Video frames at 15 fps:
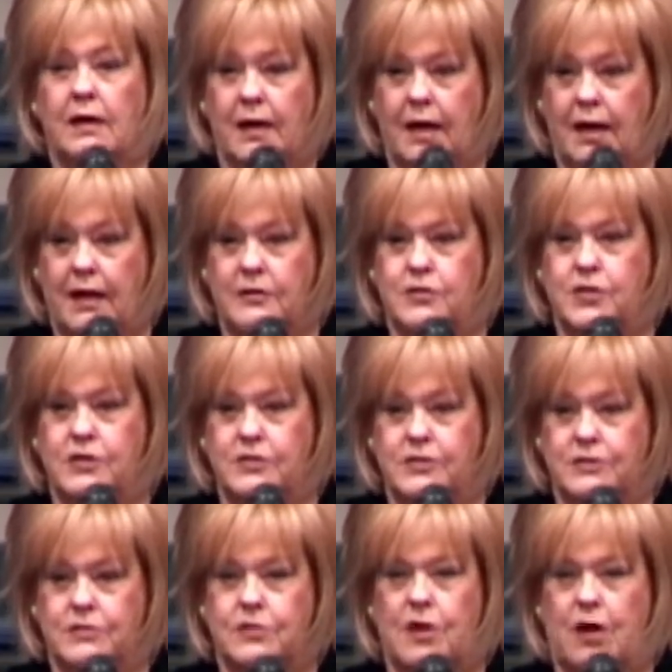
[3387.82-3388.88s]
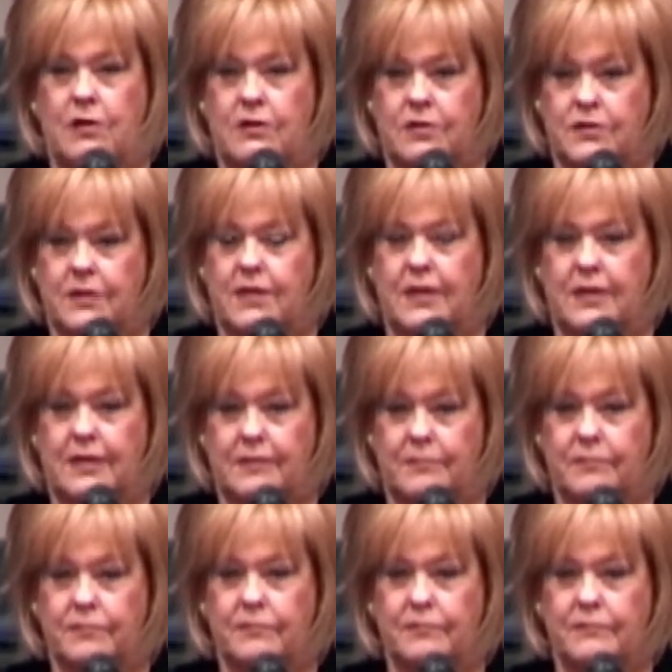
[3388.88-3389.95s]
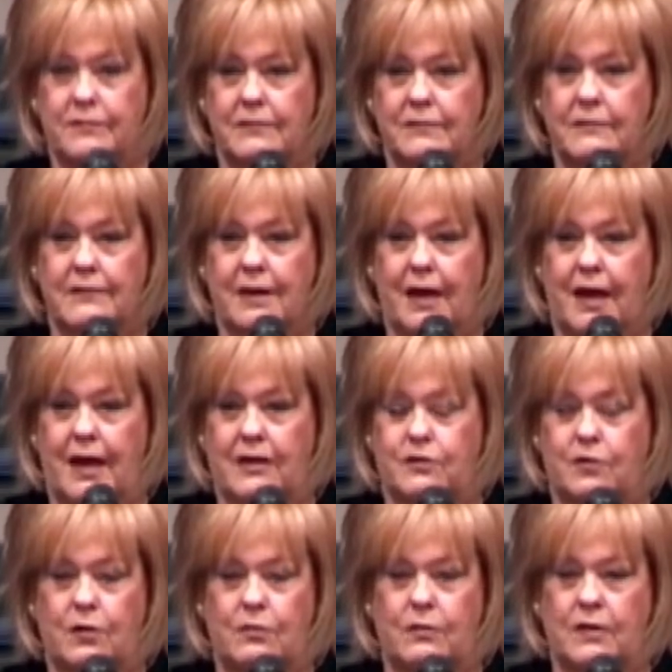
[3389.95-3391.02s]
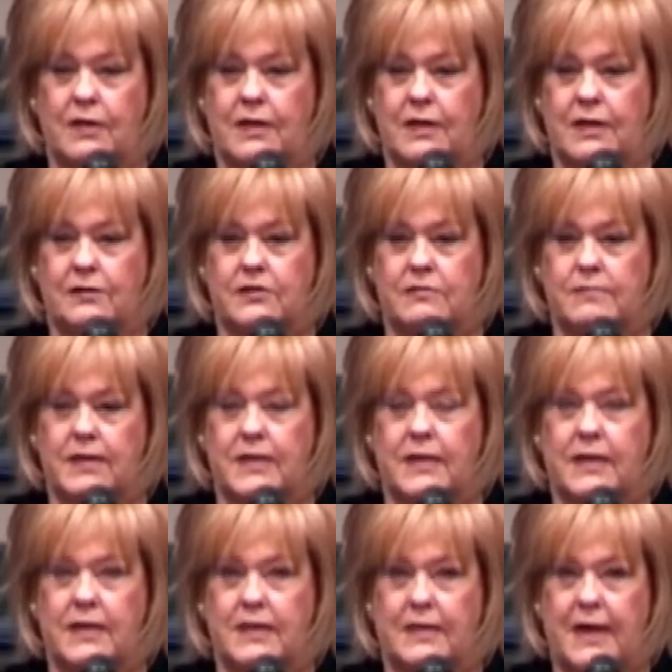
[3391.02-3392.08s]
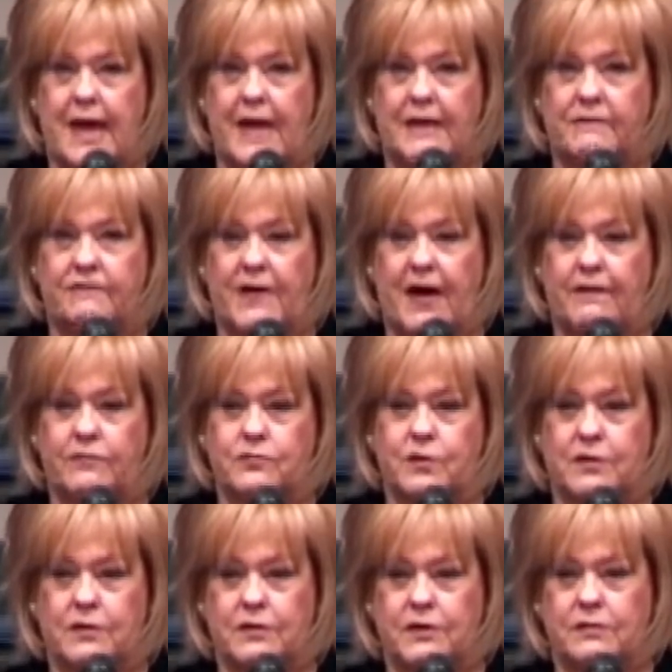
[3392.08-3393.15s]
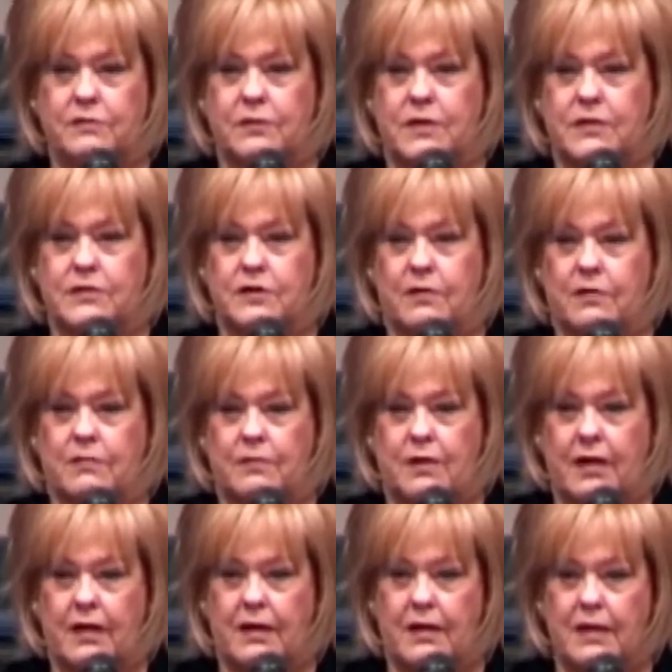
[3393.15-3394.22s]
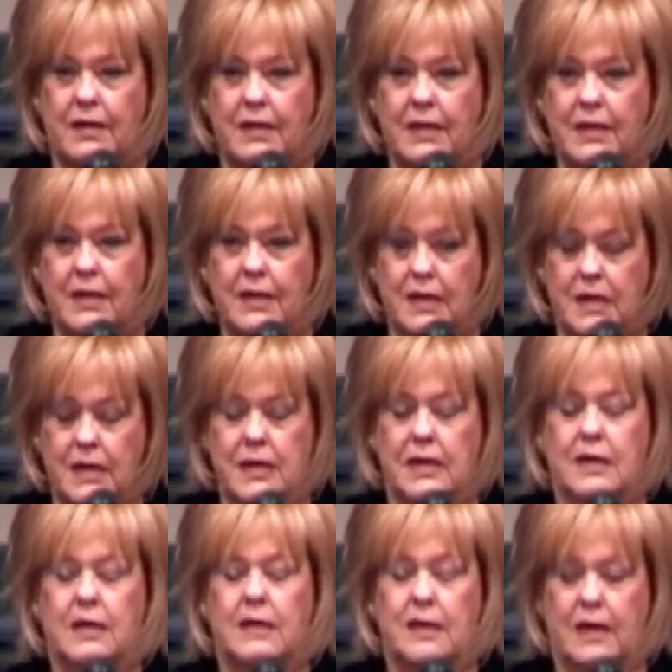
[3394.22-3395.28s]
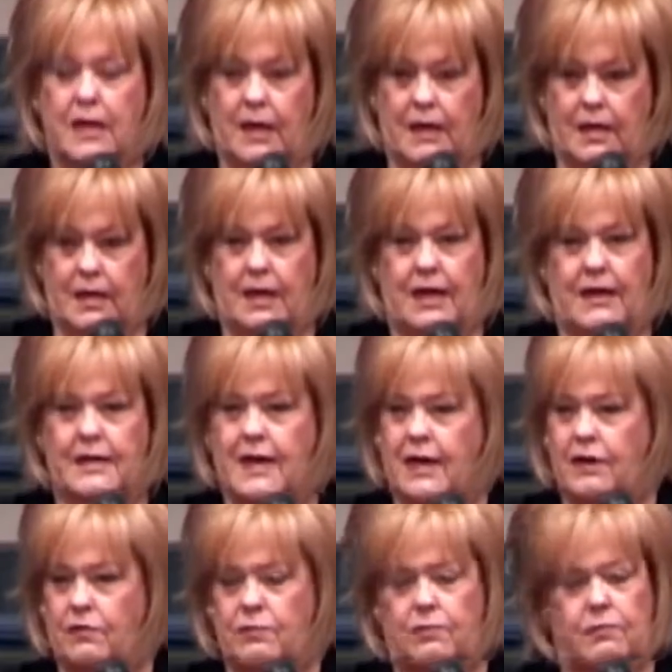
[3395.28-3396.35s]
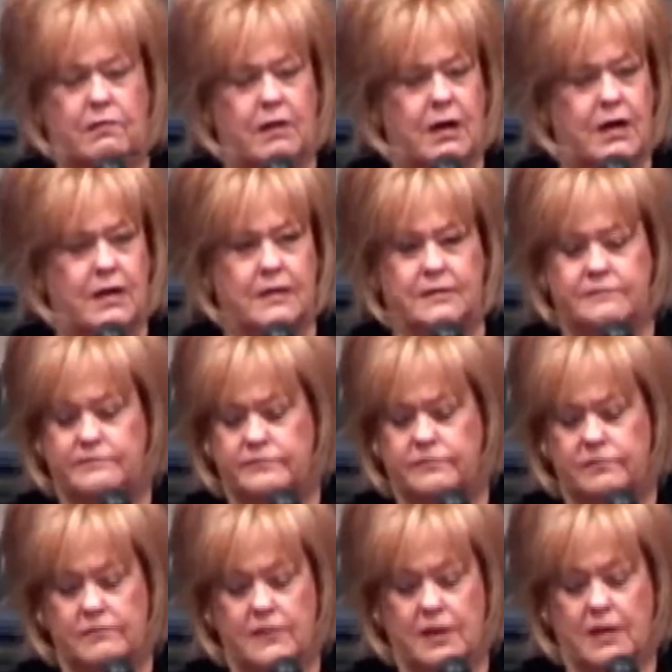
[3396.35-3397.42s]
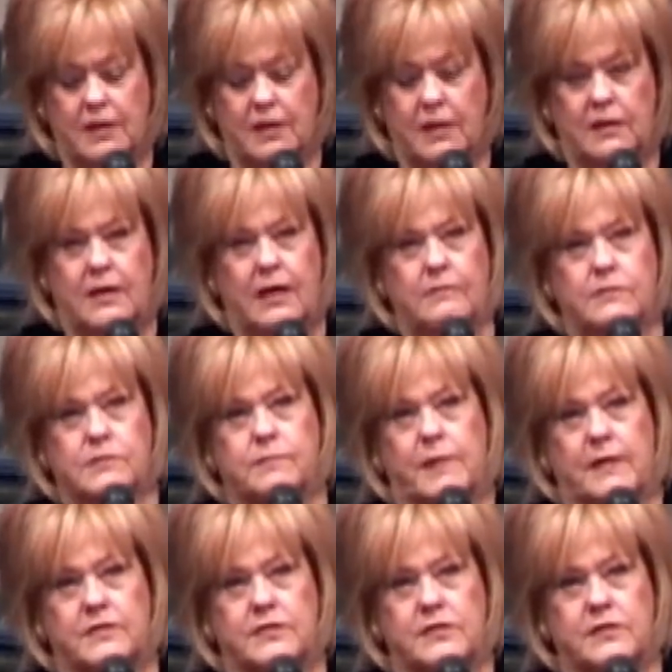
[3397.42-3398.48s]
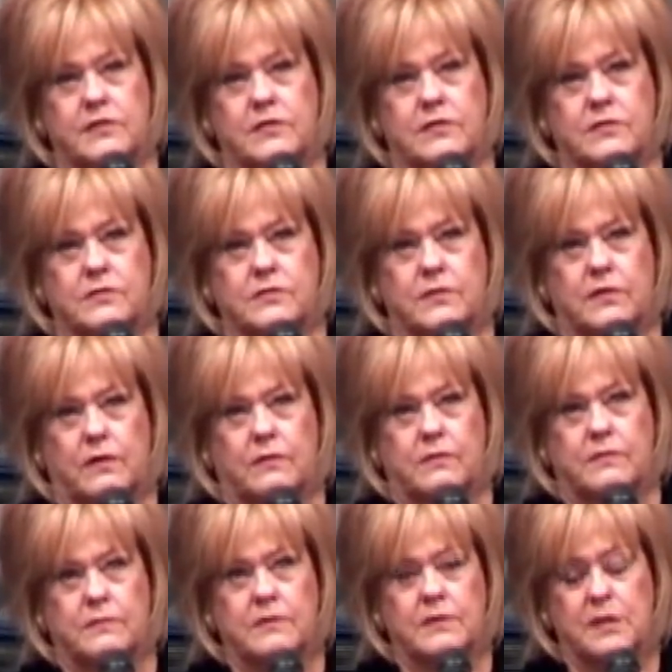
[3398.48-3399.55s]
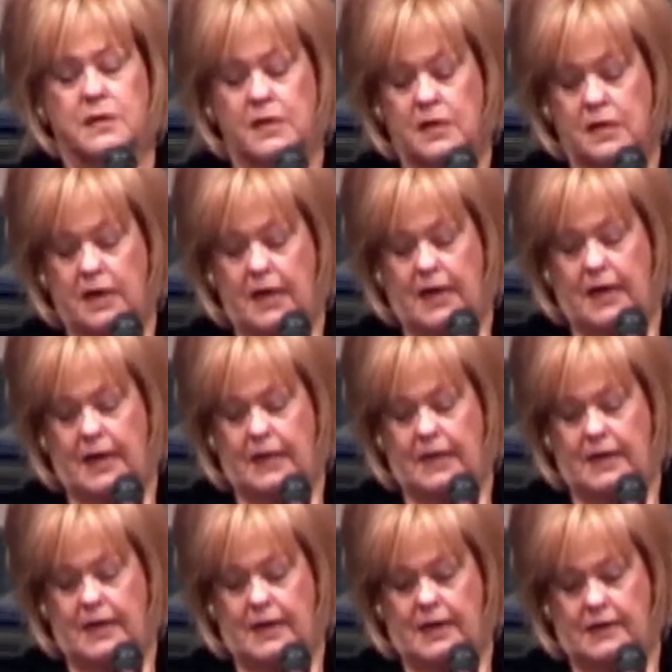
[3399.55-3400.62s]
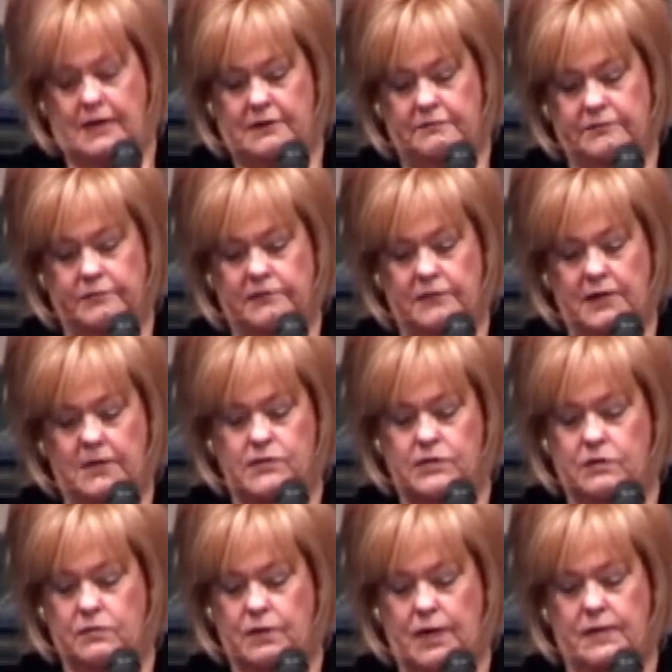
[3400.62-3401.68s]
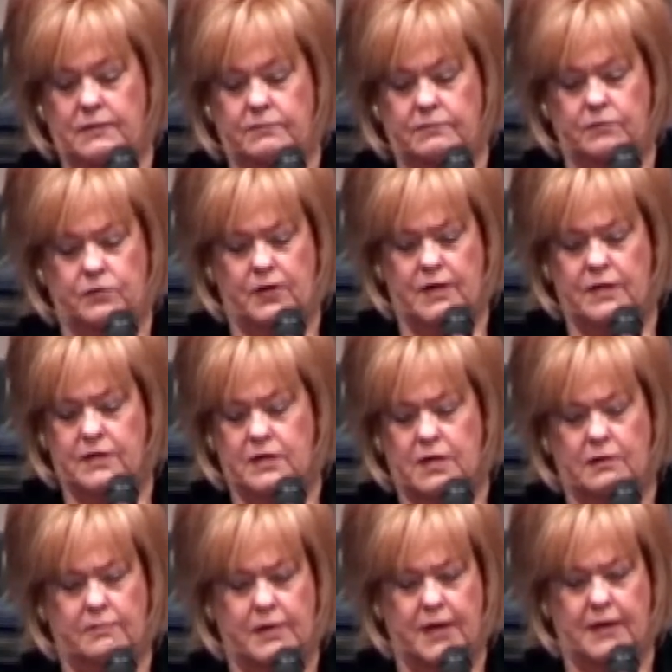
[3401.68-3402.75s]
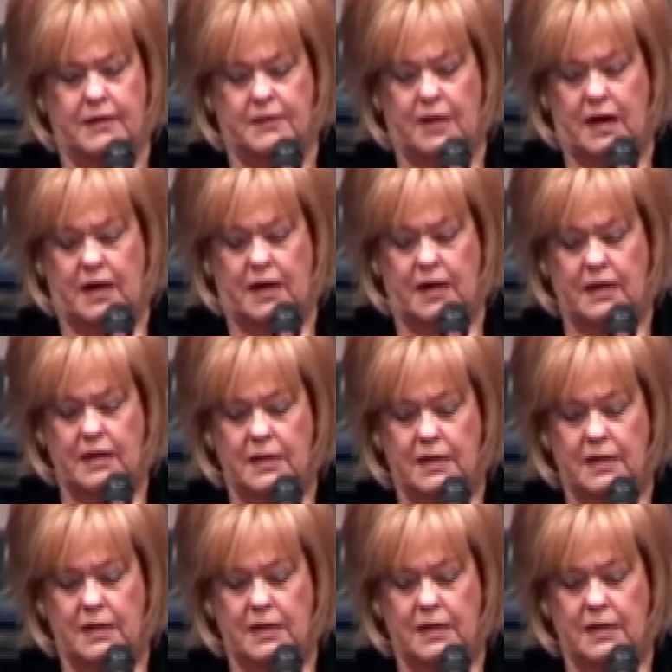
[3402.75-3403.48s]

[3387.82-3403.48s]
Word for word: and Jesus talked to him, and totally healed him. He did a 95 turn, degree turnaround. Yeah, isn't that great? That was about 10 years ago, and uh, he's a great, great young man of God,